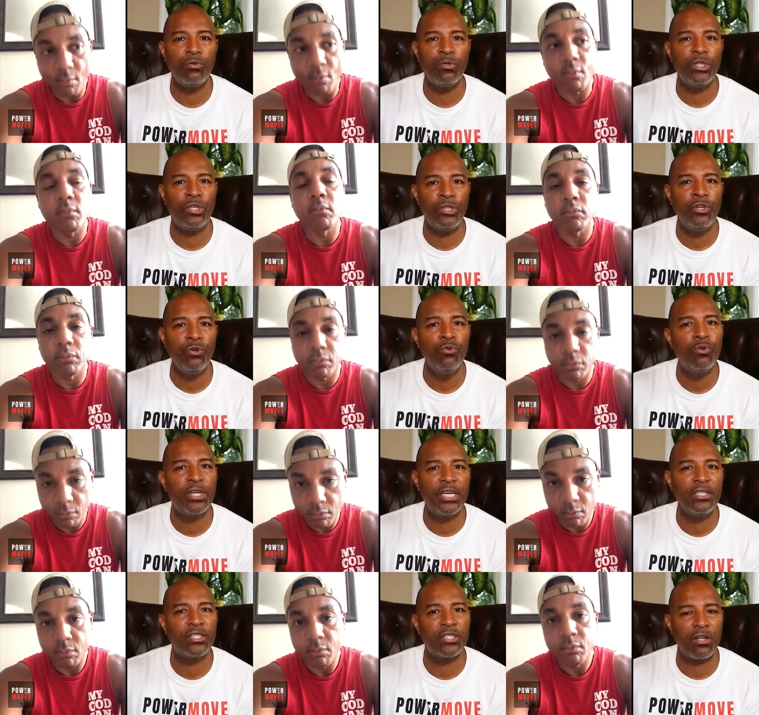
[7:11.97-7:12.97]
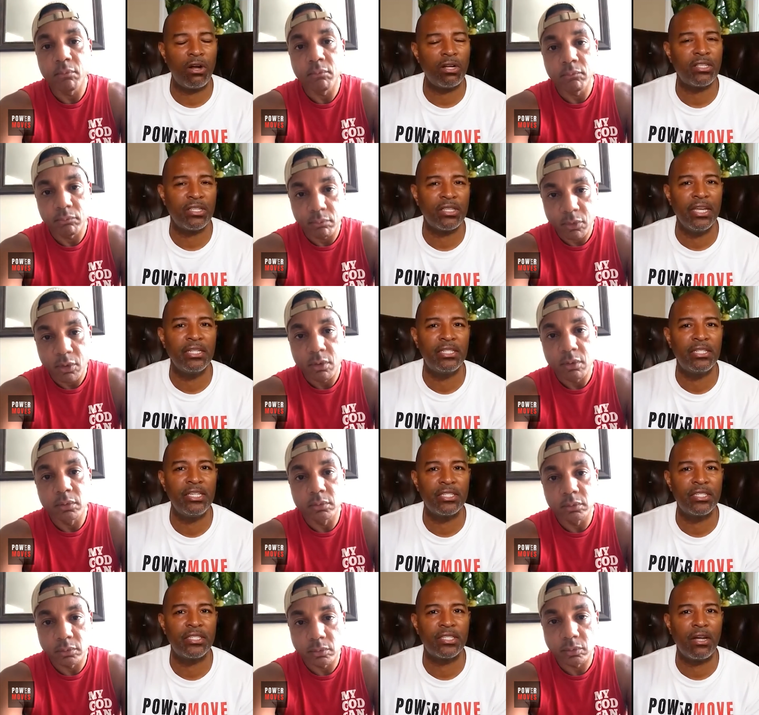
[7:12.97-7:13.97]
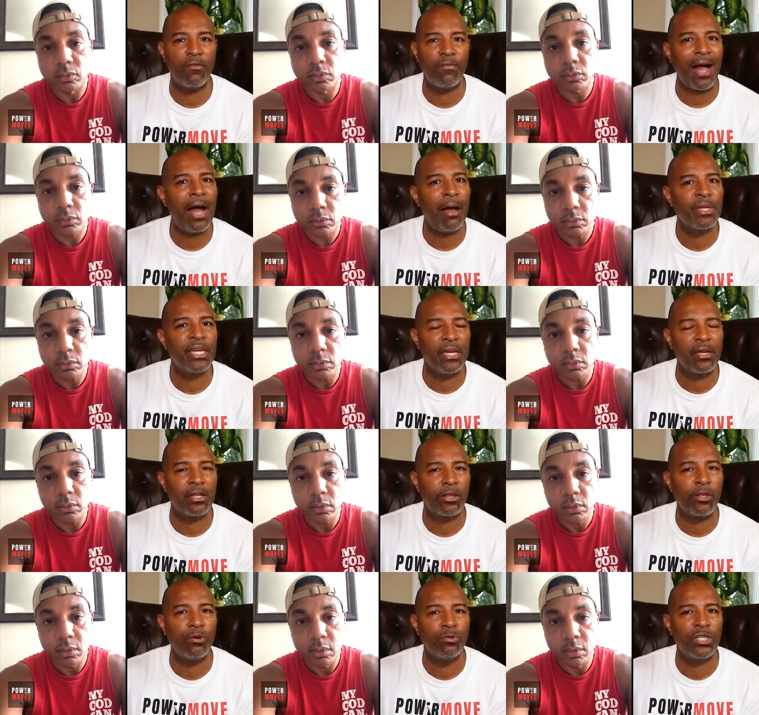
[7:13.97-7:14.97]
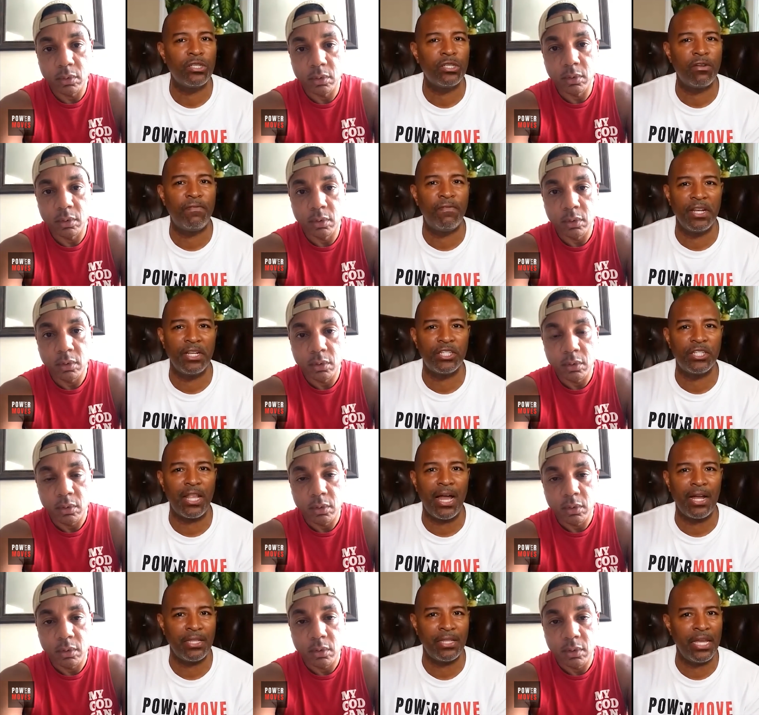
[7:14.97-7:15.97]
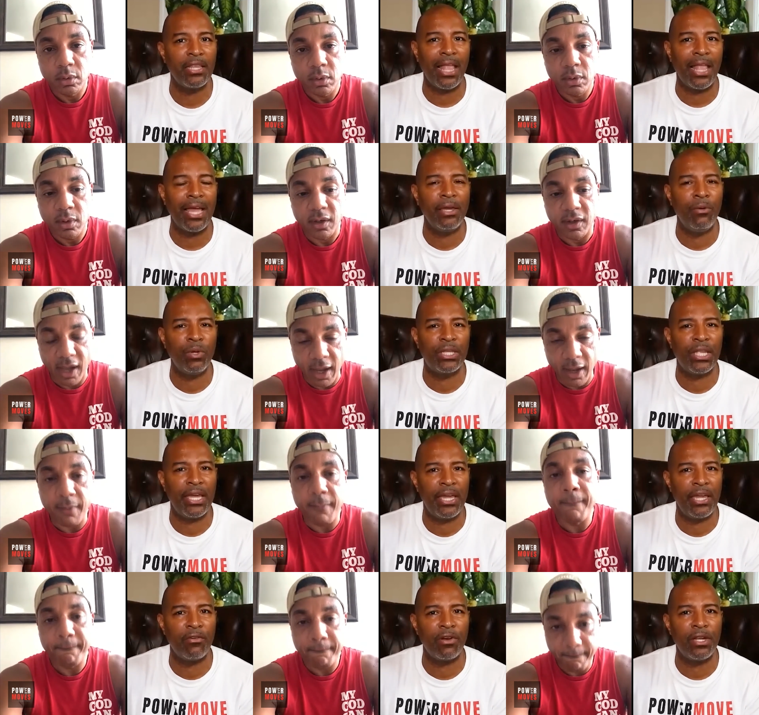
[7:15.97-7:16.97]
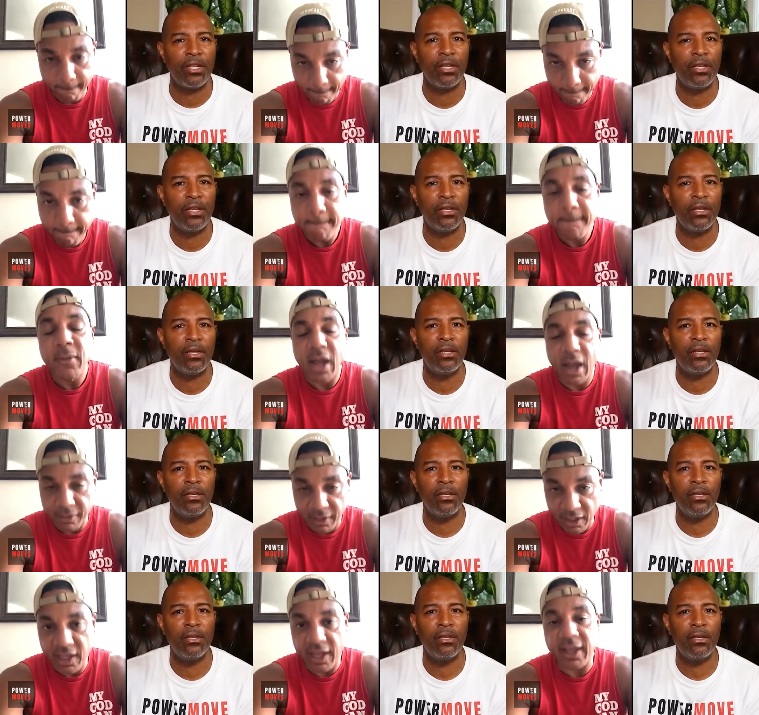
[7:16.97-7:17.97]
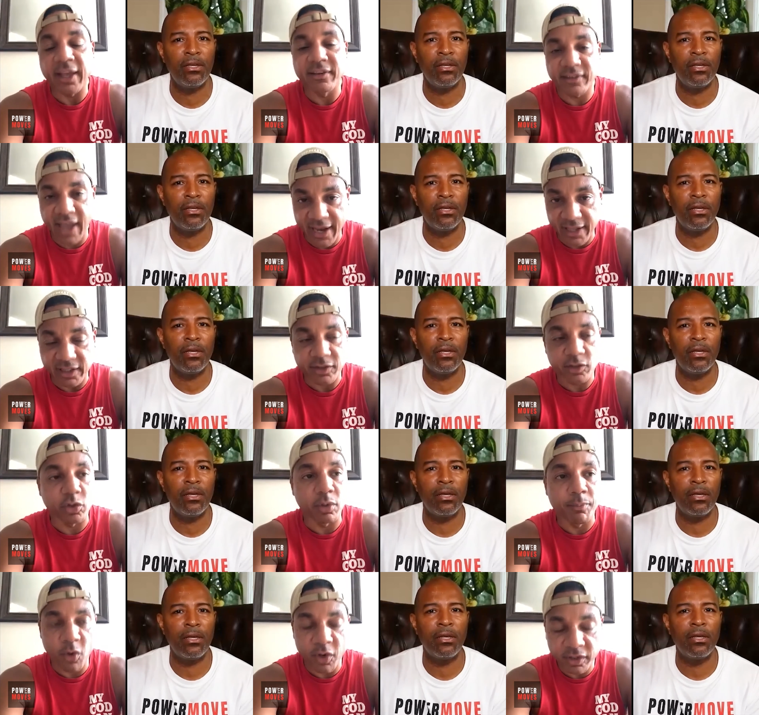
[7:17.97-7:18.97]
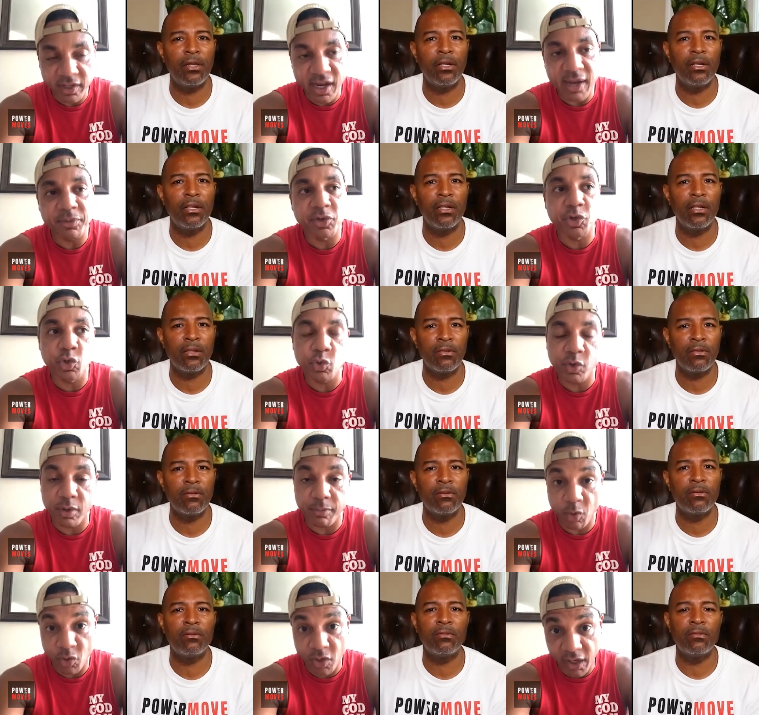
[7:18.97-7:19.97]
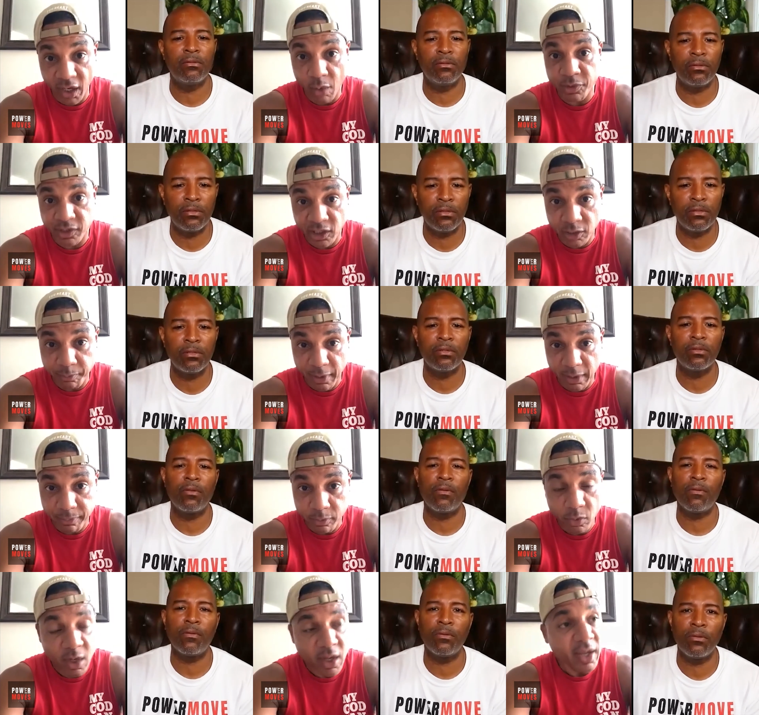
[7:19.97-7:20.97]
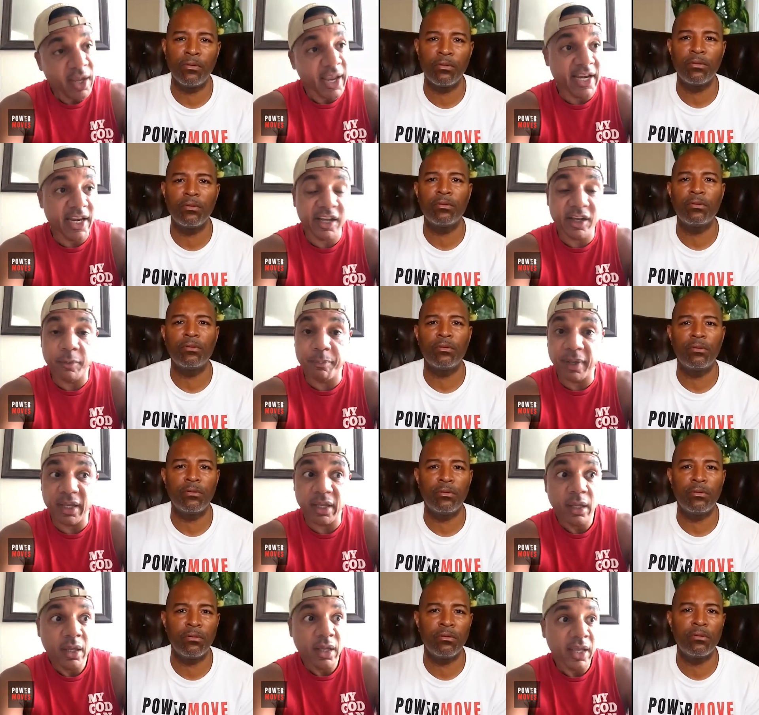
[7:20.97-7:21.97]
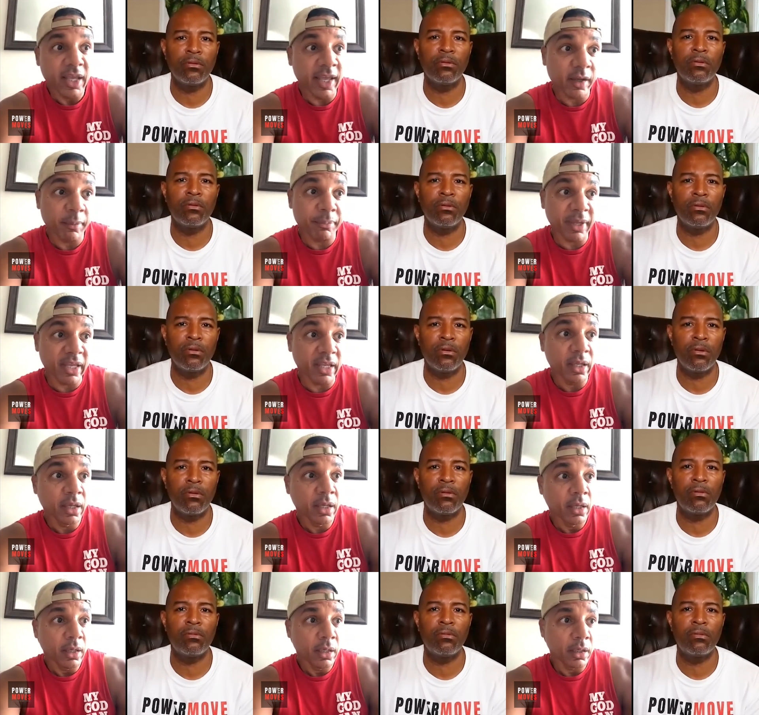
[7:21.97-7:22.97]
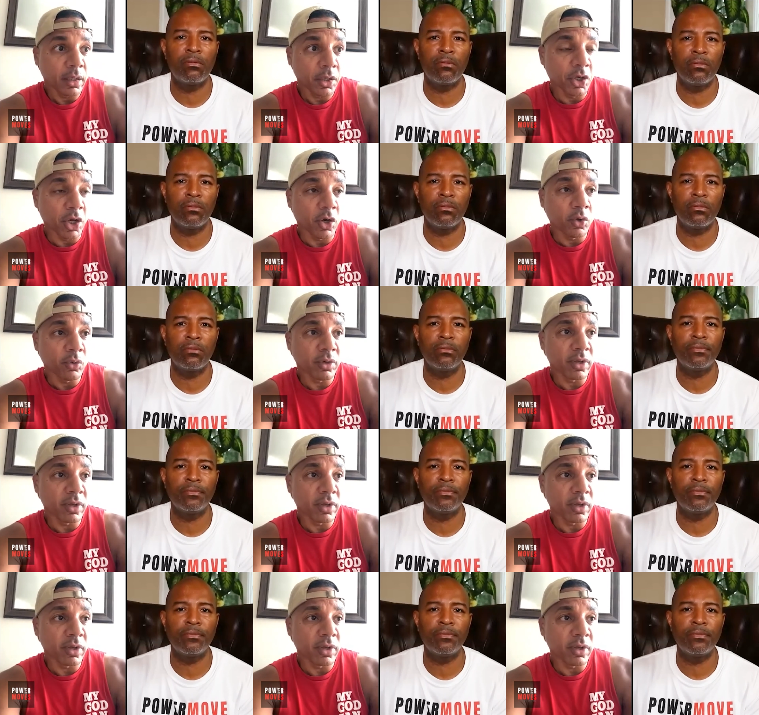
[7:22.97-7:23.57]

Speaker 1: You can start to think to yourself, I'm getting closer to the finish line. They're liking what they're hearing.
Speaker 2: They're like exactly. So the more times that you communicate with these people, and it could be, it could be, you know,